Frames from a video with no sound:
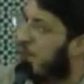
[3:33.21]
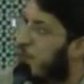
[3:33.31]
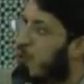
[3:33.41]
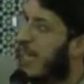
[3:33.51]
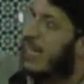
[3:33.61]

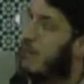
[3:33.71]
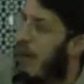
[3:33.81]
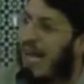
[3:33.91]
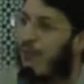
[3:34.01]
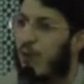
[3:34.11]
to get it
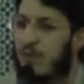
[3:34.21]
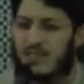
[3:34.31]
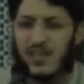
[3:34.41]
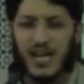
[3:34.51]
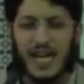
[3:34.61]
back from
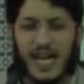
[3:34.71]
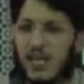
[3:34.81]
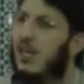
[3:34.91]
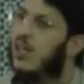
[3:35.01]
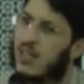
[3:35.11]

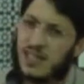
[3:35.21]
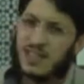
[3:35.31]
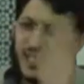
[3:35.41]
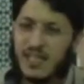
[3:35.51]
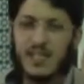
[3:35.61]
Israel. They
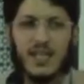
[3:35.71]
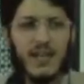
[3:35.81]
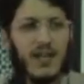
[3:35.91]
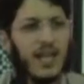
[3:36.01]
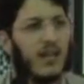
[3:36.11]
said it
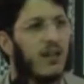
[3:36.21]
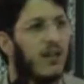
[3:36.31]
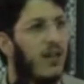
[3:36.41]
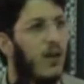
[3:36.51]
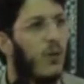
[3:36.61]
clearly.
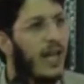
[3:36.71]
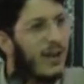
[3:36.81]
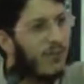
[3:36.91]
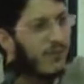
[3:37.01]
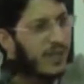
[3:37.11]
We
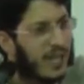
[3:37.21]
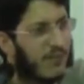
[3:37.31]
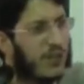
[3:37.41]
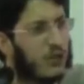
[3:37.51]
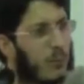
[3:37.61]
have
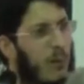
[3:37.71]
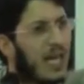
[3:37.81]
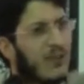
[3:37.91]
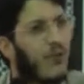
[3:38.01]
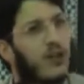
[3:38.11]
given you
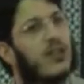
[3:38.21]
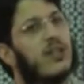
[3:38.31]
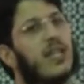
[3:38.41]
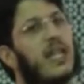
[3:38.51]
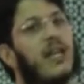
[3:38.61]
peace for
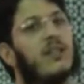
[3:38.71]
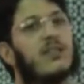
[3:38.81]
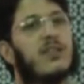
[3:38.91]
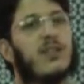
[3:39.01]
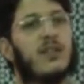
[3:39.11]
30
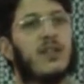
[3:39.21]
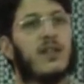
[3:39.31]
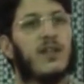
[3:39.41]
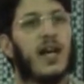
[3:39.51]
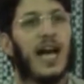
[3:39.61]
years.
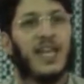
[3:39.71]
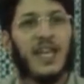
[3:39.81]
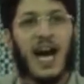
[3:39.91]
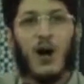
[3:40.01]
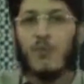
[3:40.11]
And
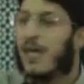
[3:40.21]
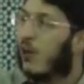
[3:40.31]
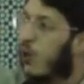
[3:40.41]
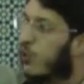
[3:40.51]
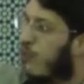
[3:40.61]
now,
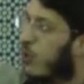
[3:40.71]
because of